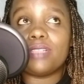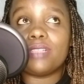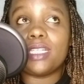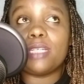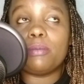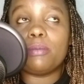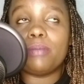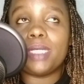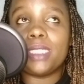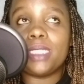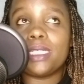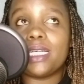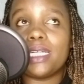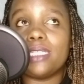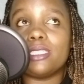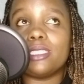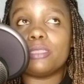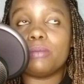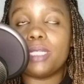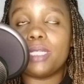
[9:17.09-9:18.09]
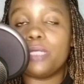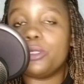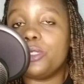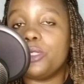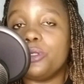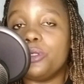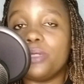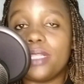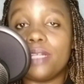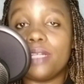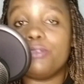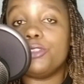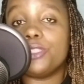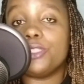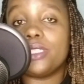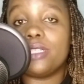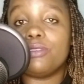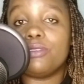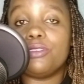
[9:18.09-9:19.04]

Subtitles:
Like, men can smell when you love yourself.